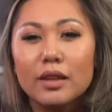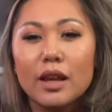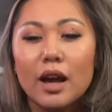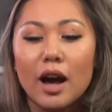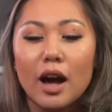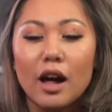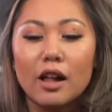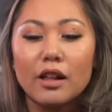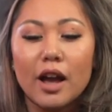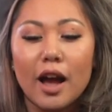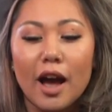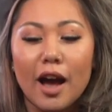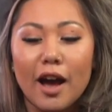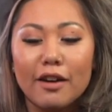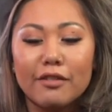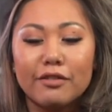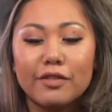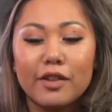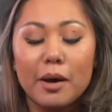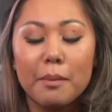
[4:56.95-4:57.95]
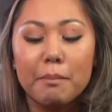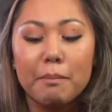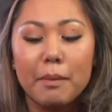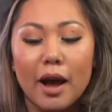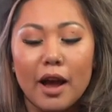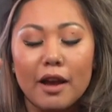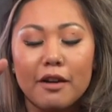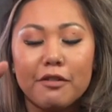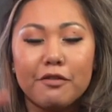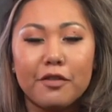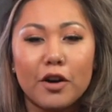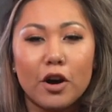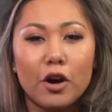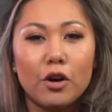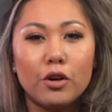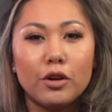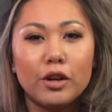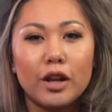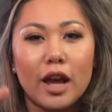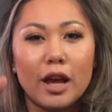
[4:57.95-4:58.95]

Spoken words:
I'll have my phone